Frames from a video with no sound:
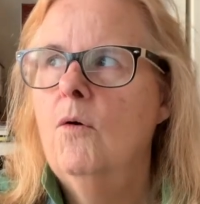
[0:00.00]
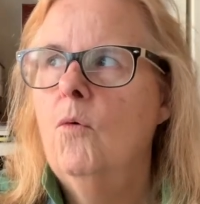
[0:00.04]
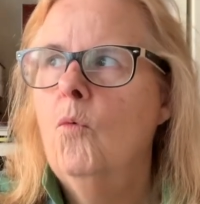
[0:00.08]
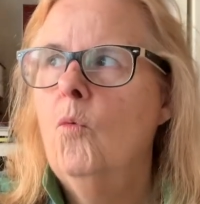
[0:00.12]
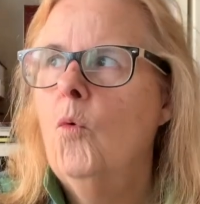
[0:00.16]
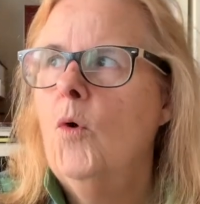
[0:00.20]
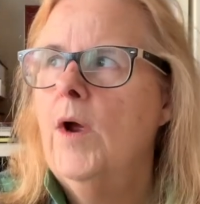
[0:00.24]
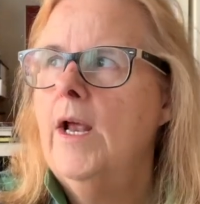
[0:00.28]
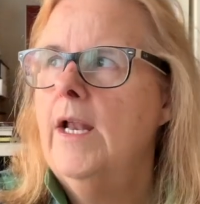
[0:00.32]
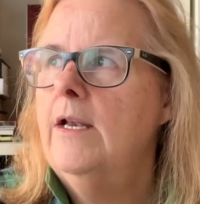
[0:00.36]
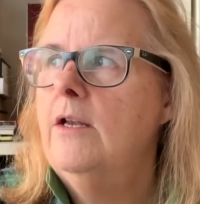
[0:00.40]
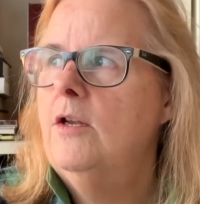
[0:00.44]

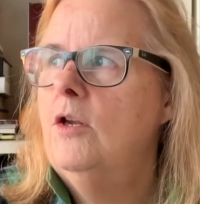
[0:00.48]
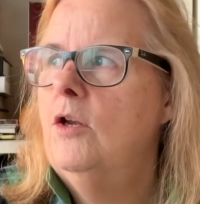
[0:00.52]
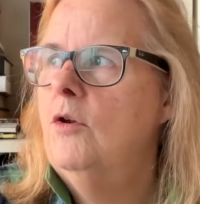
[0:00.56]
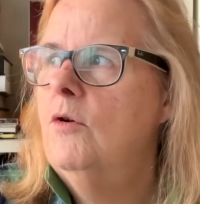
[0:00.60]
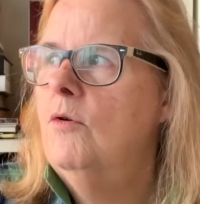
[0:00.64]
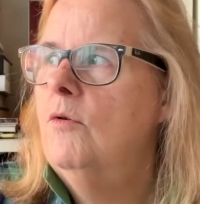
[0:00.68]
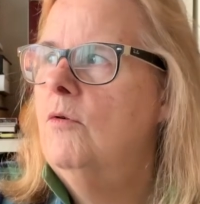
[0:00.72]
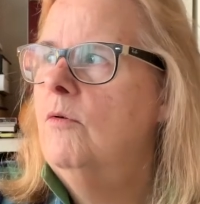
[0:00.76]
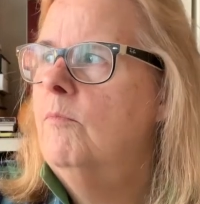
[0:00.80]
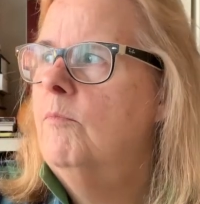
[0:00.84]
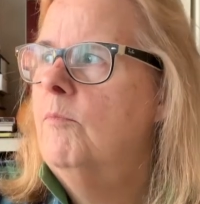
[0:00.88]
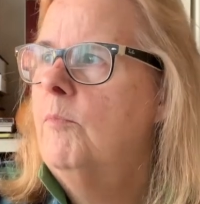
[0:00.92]
when
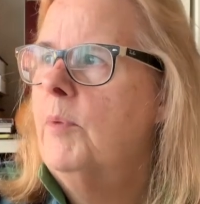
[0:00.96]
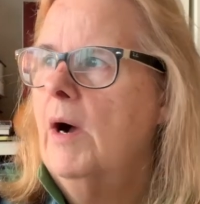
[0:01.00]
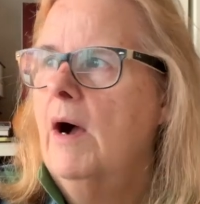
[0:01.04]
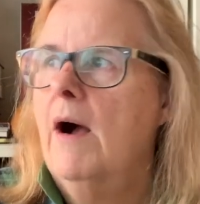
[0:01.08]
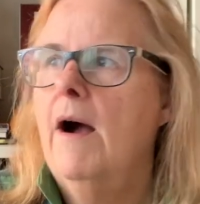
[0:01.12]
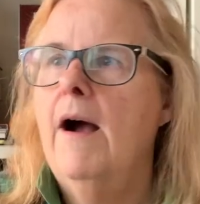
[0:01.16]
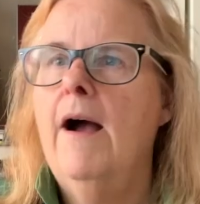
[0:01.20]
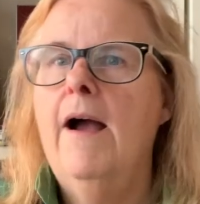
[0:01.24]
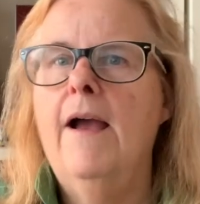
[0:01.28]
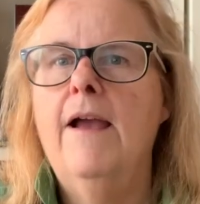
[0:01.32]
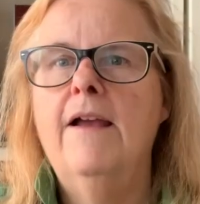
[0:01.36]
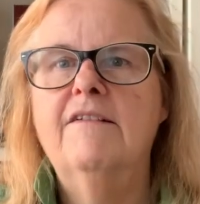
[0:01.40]
you
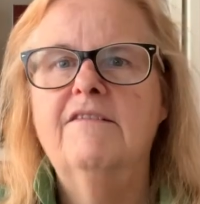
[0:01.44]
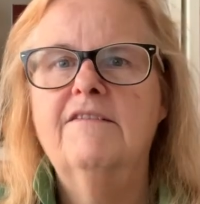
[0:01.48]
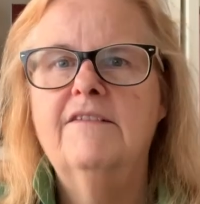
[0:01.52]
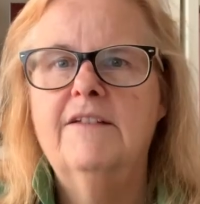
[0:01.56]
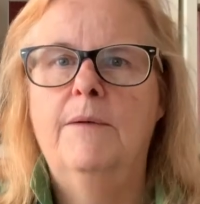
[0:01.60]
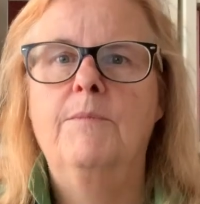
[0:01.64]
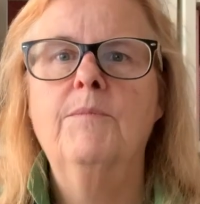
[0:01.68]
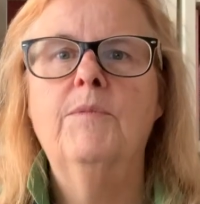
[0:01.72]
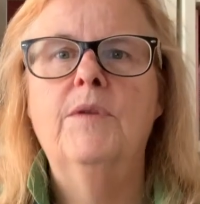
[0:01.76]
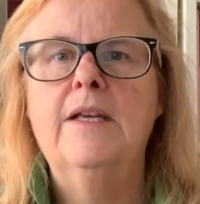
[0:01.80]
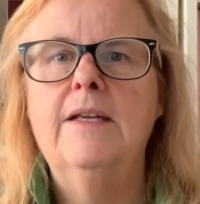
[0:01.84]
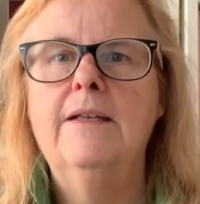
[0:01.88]
buy
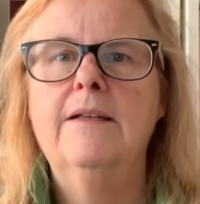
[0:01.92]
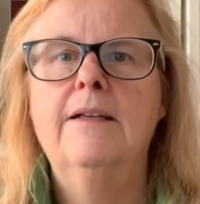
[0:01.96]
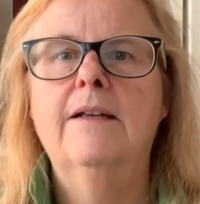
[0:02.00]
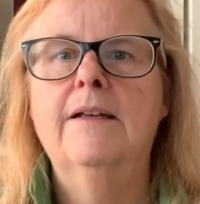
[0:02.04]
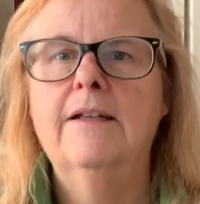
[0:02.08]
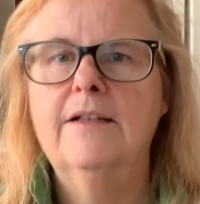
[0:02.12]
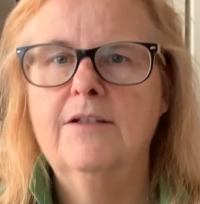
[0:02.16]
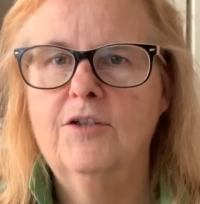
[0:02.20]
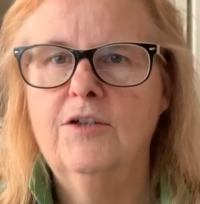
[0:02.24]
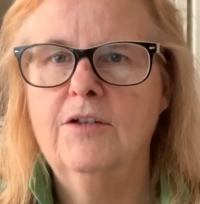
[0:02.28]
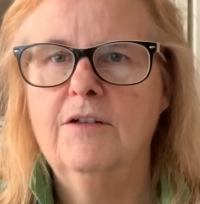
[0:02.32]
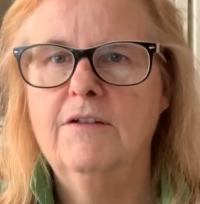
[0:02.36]
something
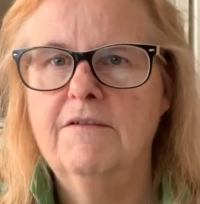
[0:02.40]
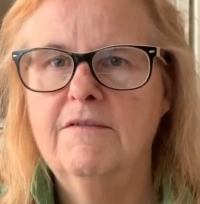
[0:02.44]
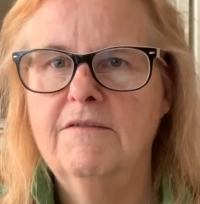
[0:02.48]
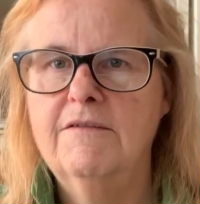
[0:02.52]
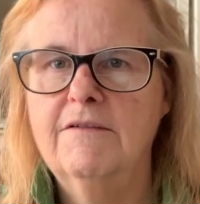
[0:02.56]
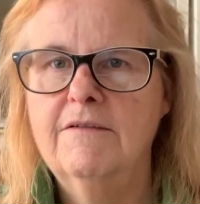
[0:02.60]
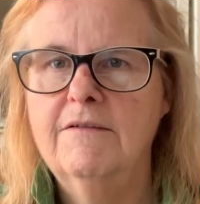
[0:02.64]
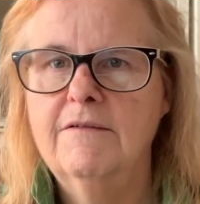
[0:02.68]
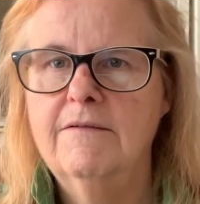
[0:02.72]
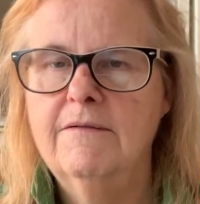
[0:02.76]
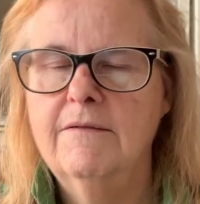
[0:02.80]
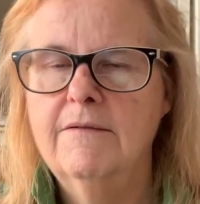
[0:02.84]

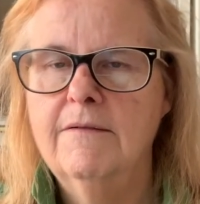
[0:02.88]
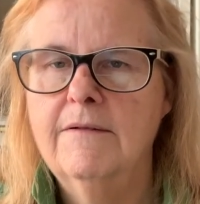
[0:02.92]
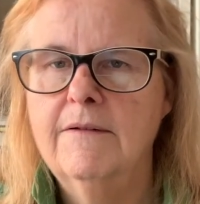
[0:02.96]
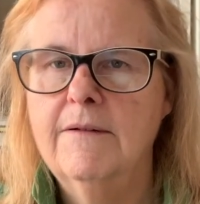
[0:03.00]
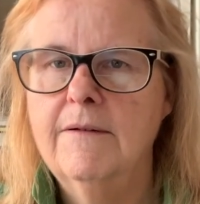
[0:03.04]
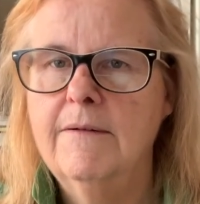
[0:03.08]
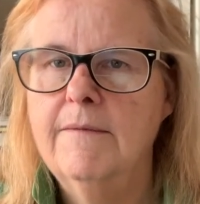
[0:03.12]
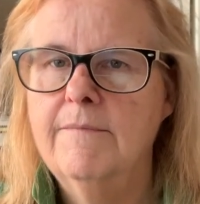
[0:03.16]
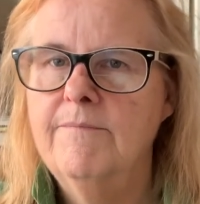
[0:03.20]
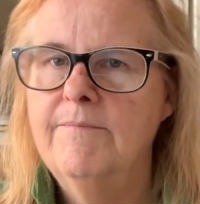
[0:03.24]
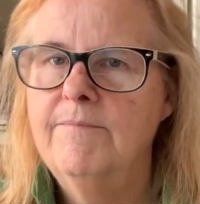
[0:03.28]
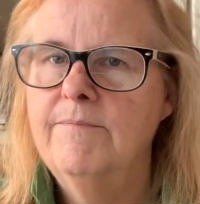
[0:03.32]
delicious.
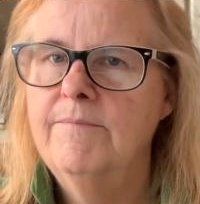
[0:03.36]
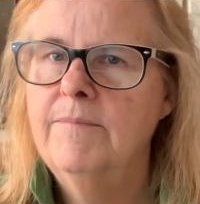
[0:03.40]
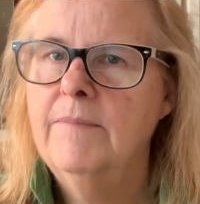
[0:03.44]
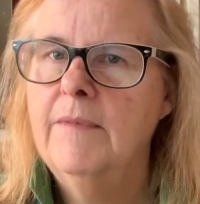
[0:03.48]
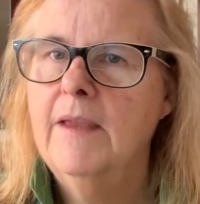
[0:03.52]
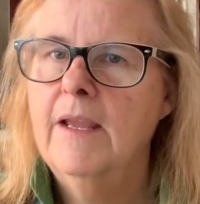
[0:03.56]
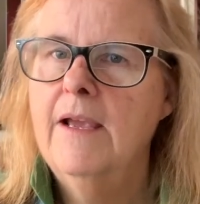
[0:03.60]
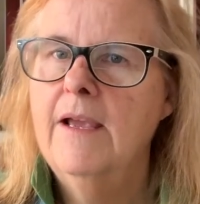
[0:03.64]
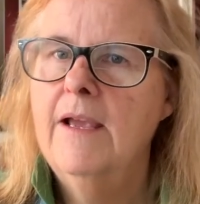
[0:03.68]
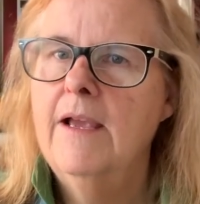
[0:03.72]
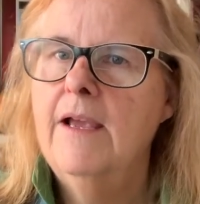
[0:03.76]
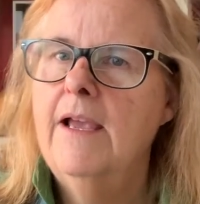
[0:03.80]

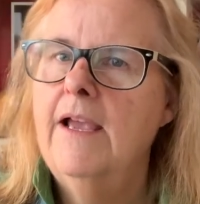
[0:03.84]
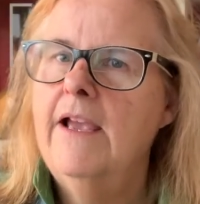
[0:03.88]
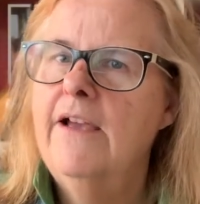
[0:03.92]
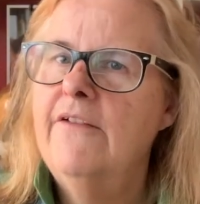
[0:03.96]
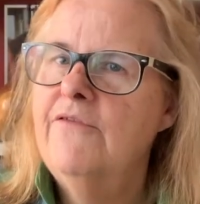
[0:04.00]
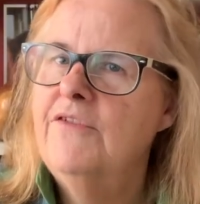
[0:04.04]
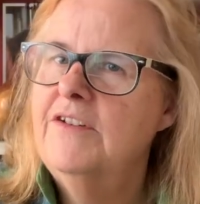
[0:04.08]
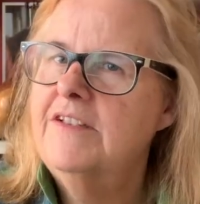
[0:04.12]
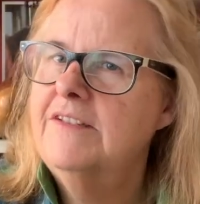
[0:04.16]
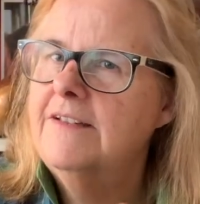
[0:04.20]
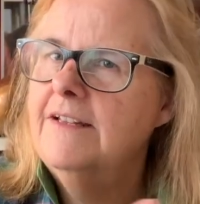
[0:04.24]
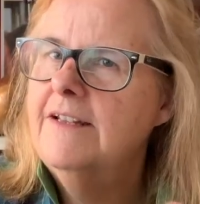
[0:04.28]

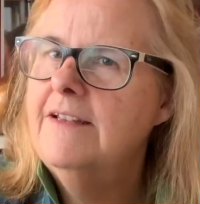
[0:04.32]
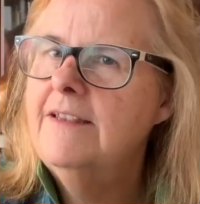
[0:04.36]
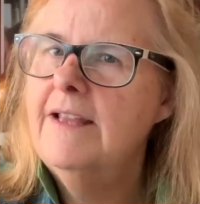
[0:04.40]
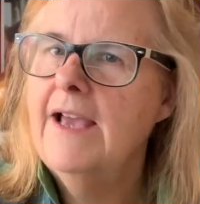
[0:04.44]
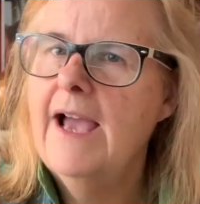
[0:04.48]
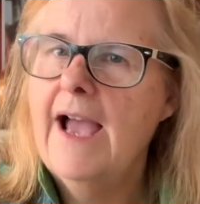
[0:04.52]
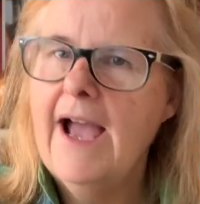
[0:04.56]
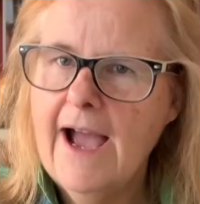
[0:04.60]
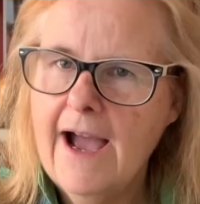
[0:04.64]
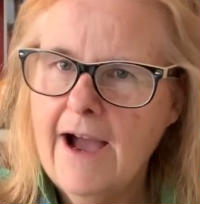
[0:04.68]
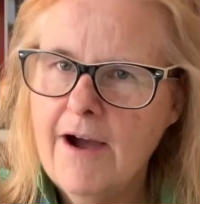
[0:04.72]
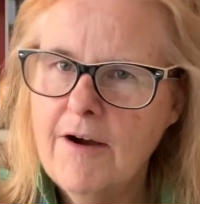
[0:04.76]
If it's in
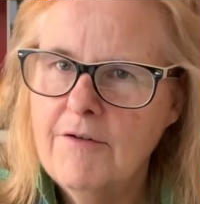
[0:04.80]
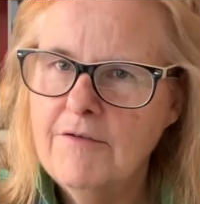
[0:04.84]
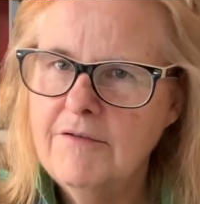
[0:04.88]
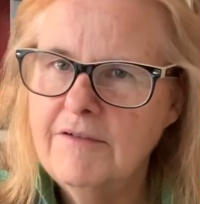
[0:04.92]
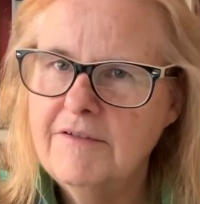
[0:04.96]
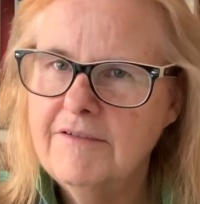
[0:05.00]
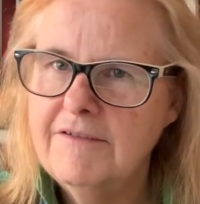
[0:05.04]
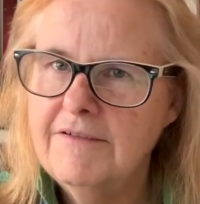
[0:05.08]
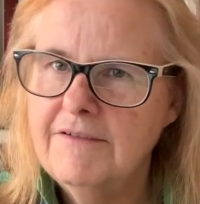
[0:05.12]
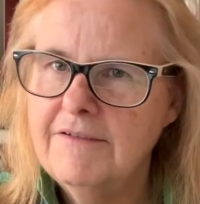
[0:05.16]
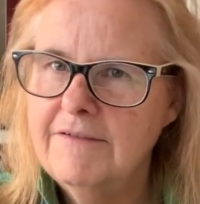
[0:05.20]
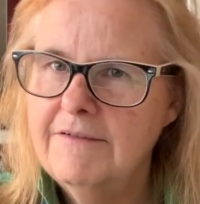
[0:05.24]
the
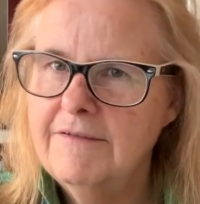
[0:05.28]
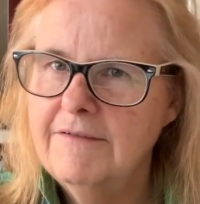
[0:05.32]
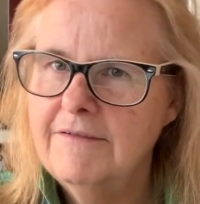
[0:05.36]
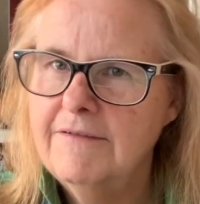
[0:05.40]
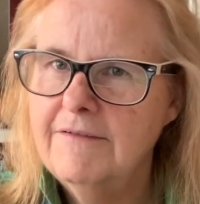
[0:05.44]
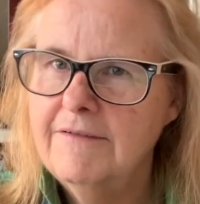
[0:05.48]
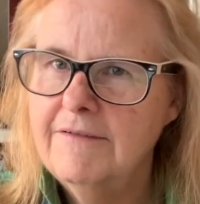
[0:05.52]
house,